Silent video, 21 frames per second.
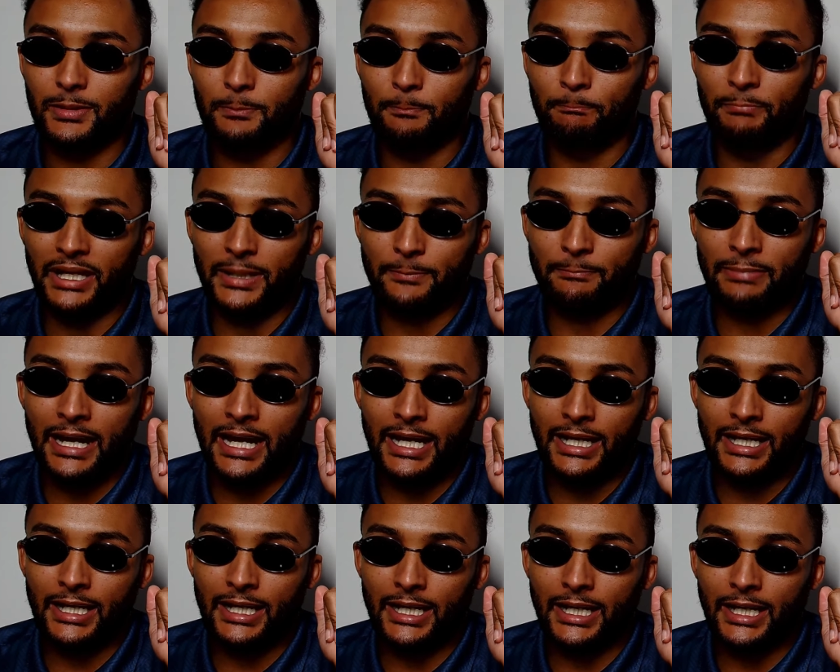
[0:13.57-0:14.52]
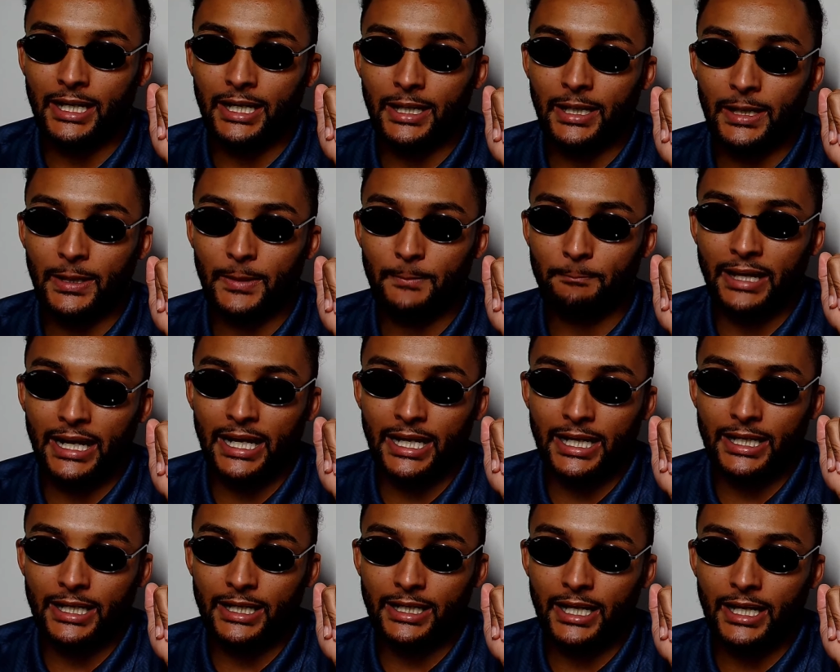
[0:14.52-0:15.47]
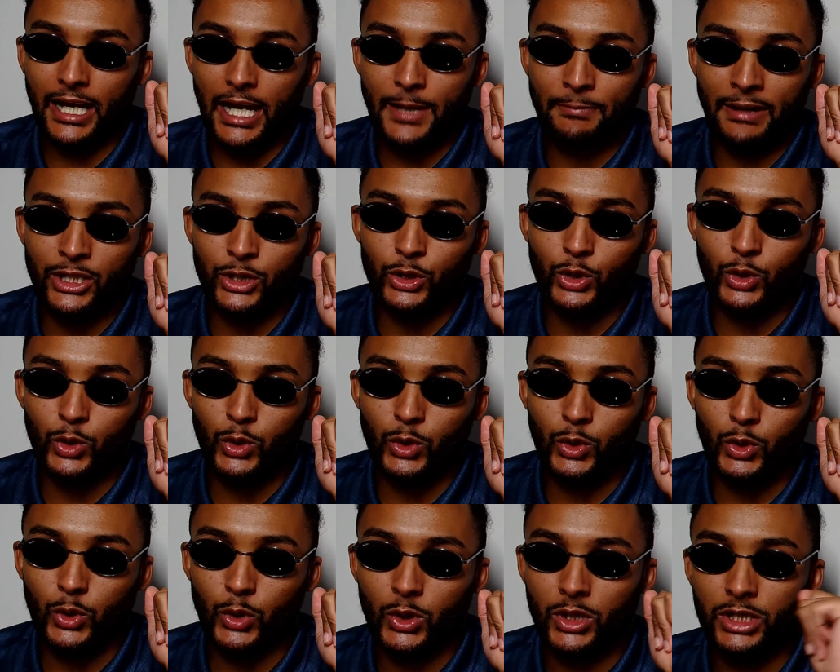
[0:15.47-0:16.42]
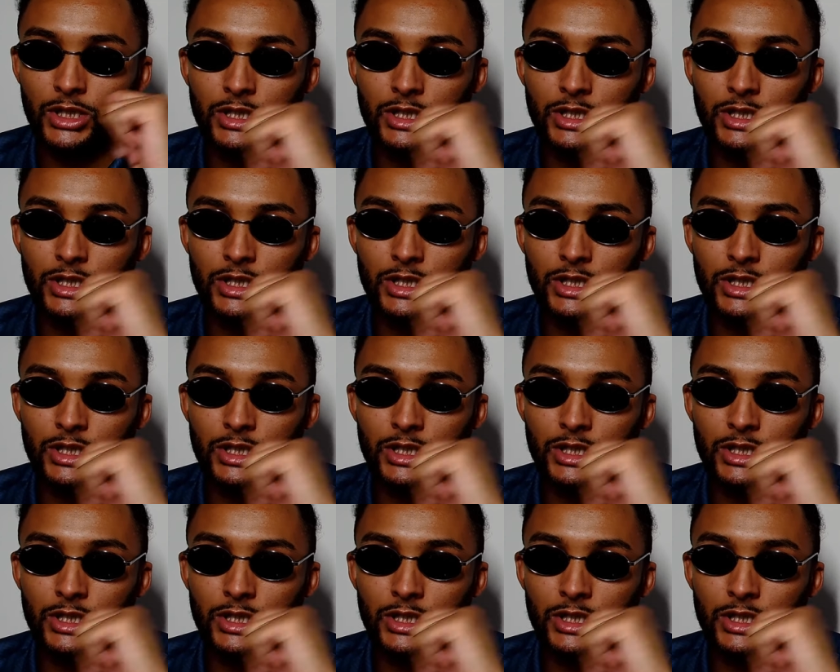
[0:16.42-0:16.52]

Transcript: Big bang, bang, I bang you.